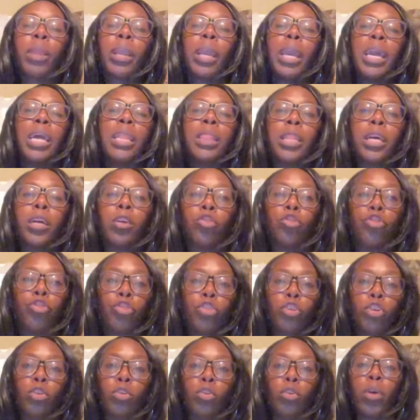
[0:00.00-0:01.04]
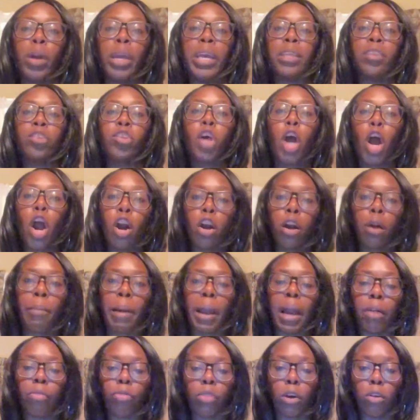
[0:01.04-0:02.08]
in their journal and talk
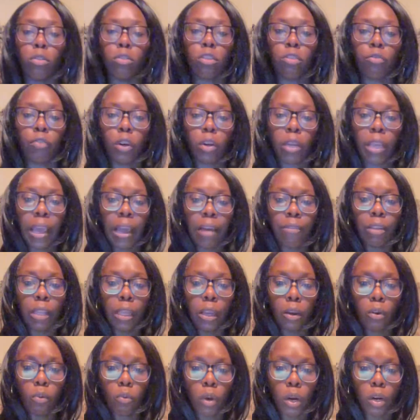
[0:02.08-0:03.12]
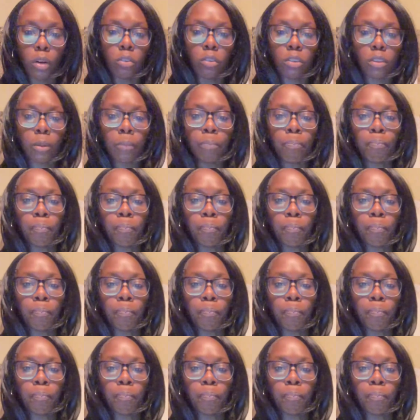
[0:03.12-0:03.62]
about those vocabulary words.